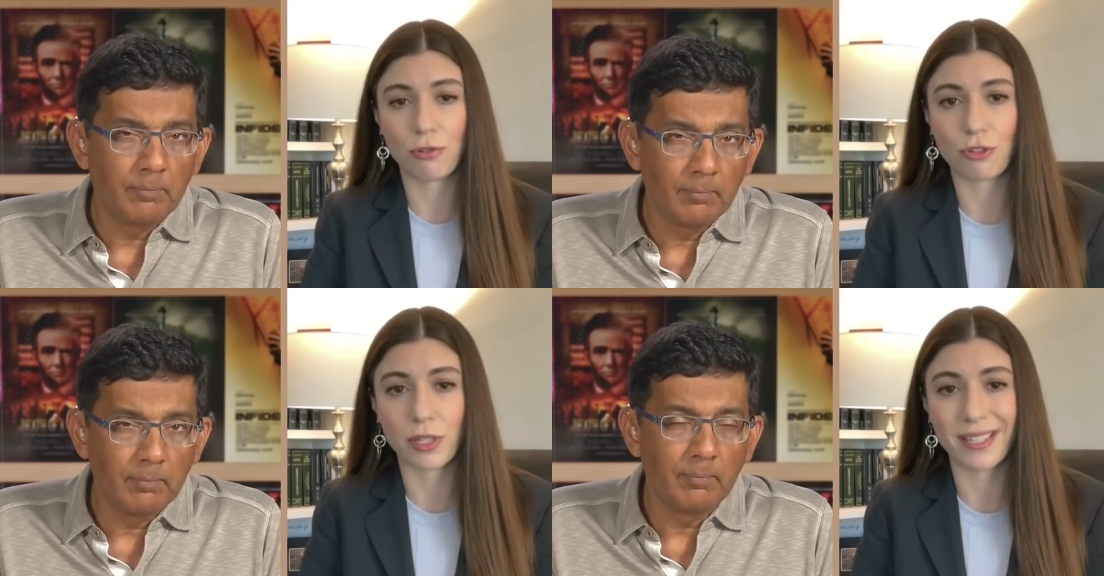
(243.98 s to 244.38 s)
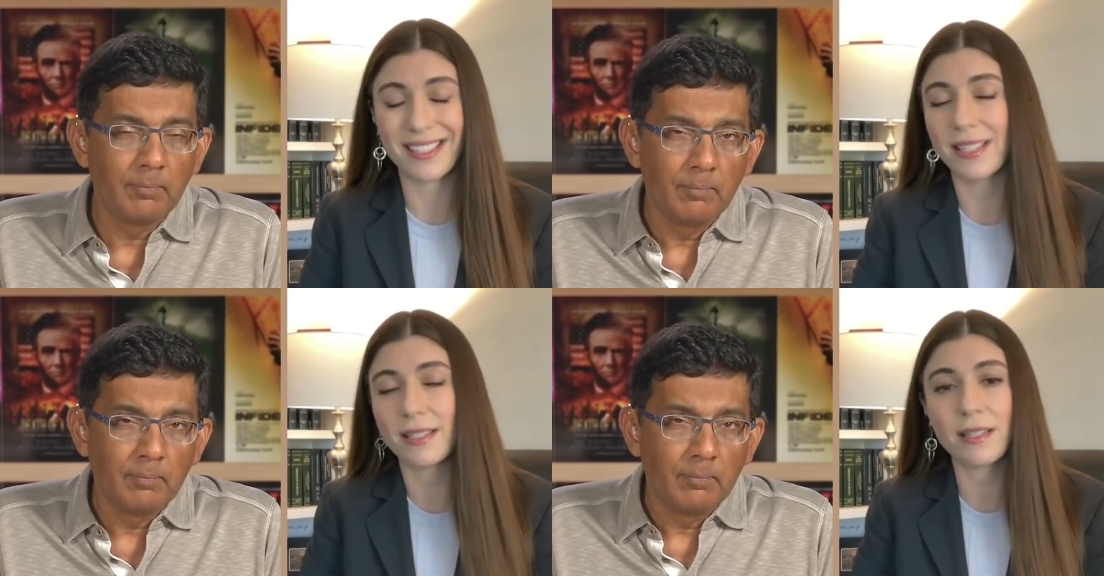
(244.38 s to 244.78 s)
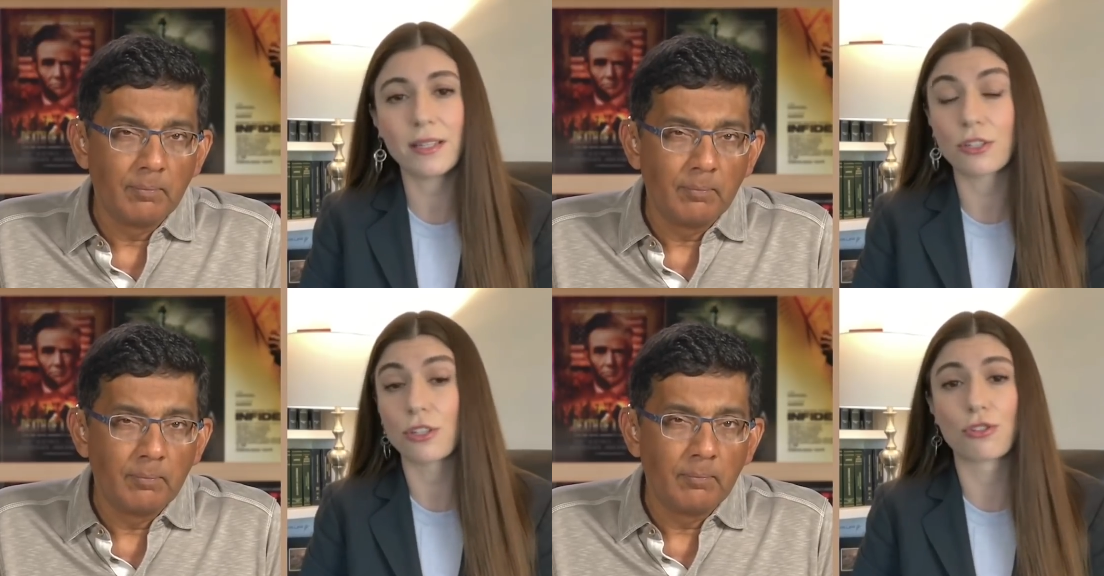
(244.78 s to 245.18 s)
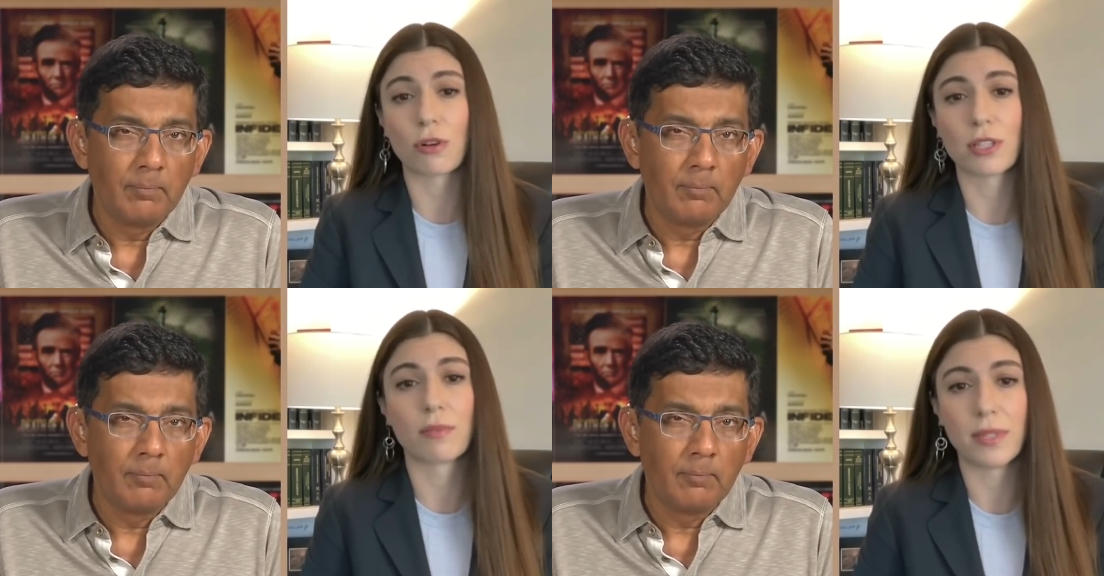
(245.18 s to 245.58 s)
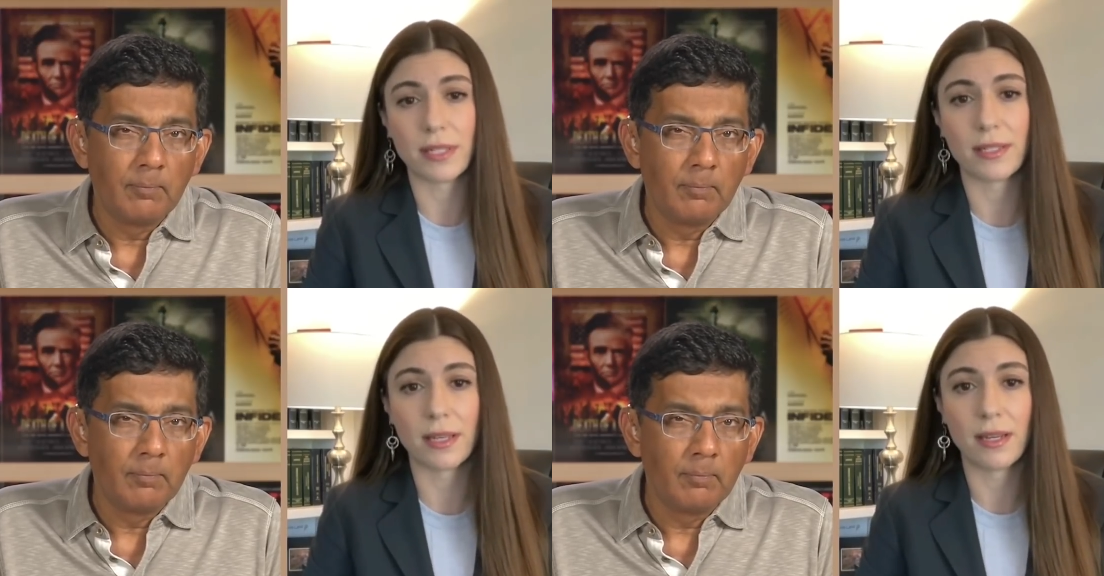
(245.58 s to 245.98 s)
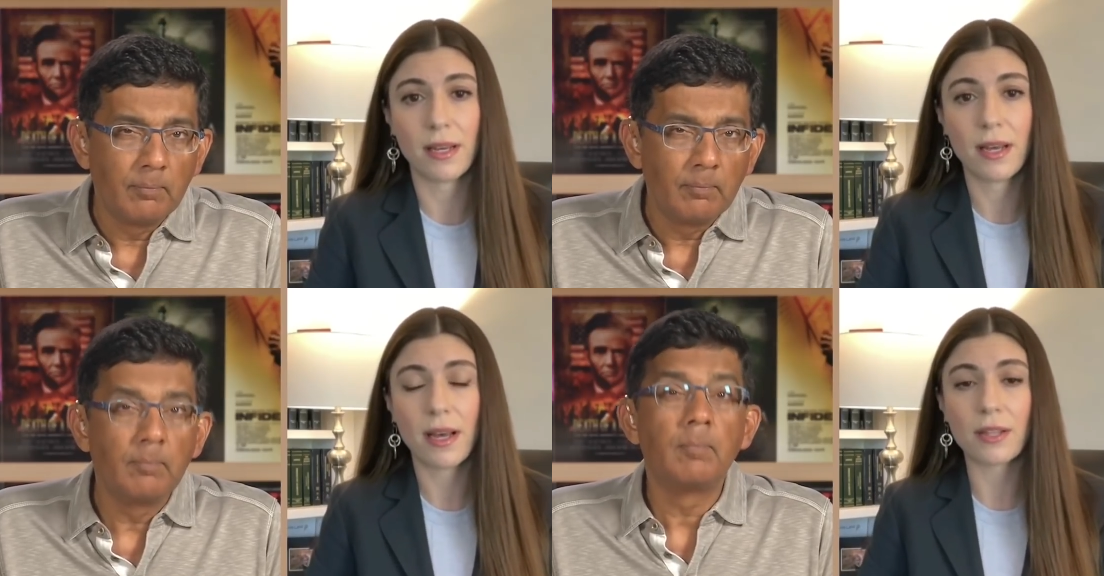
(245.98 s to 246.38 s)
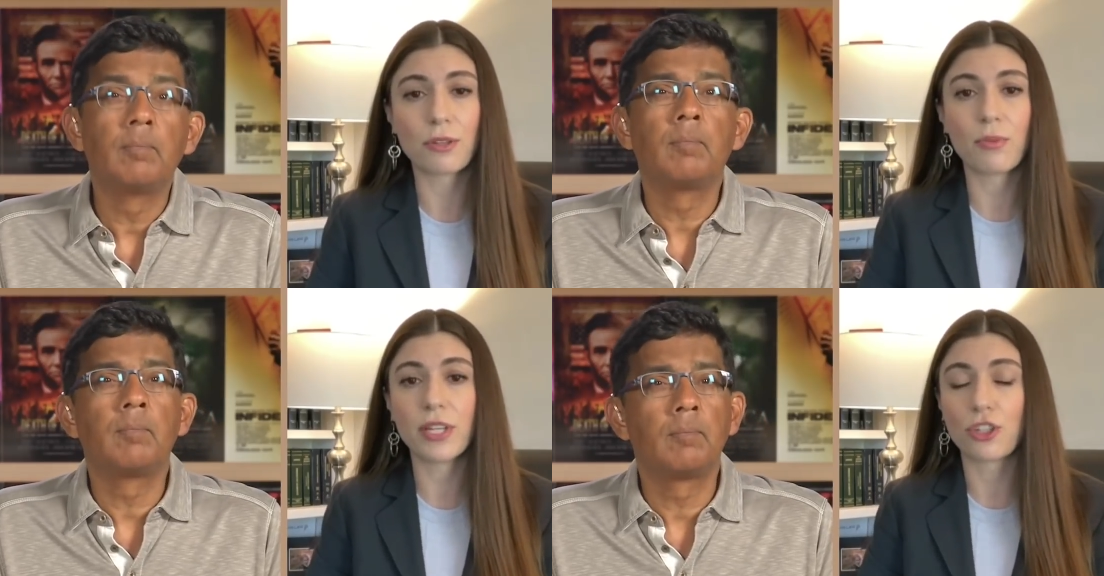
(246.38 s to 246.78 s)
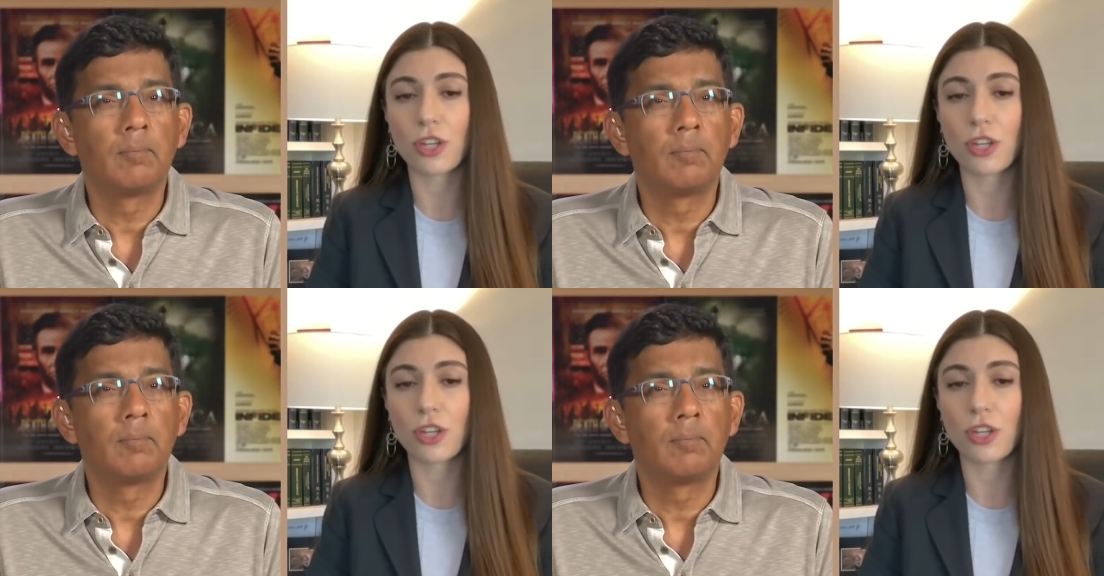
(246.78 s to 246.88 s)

Speaker 1: usually. And D.C. just draws from D.C. And so we